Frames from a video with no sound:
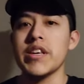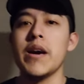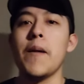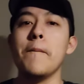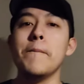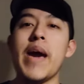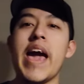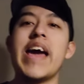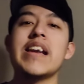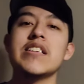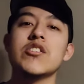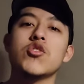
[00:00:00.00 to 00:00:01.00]
a
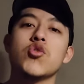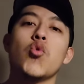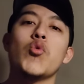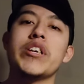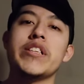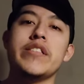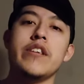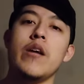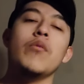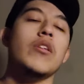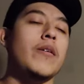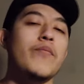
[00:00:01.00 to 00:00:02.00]
mandatory
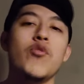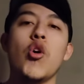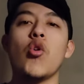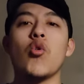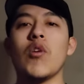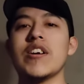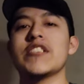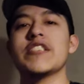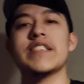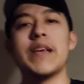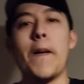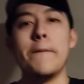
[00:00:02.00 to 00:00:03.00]
double up, no
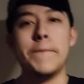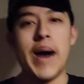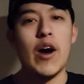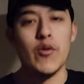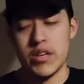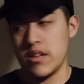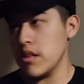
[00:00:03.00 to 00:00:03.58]
questions about it.